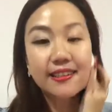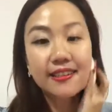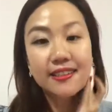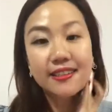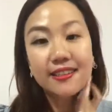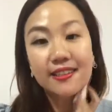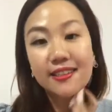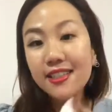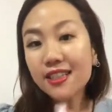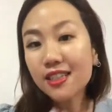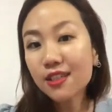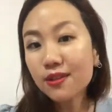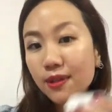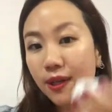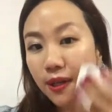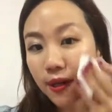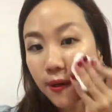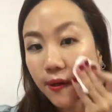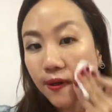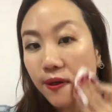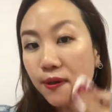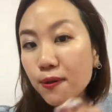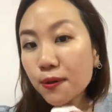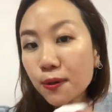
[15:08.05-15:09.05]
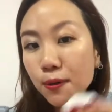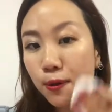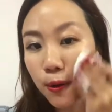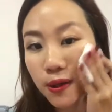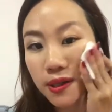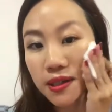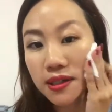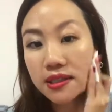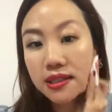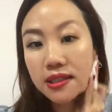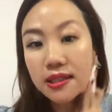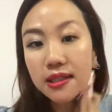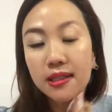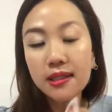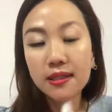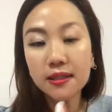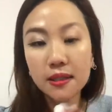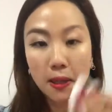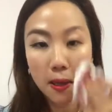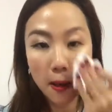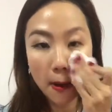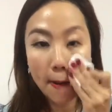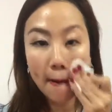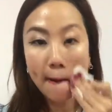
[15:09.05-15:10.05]
So this is what I call good quality
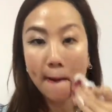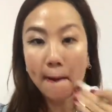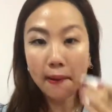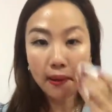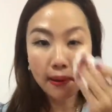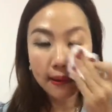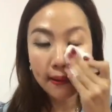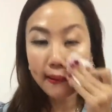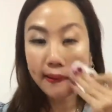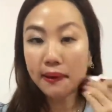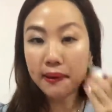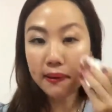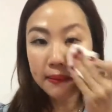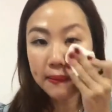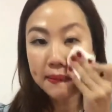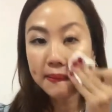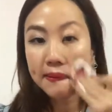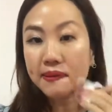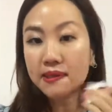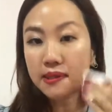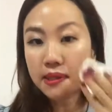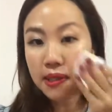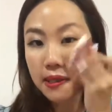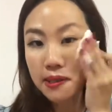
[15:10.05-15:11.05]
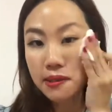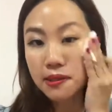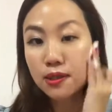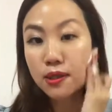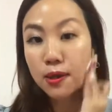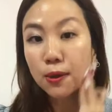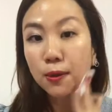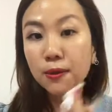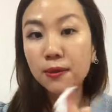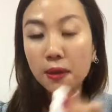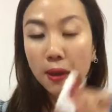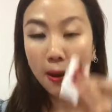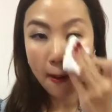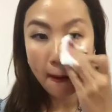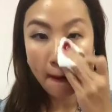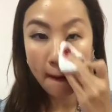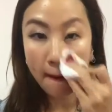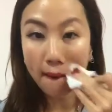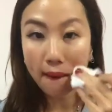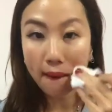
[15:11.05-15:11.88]
skin tone.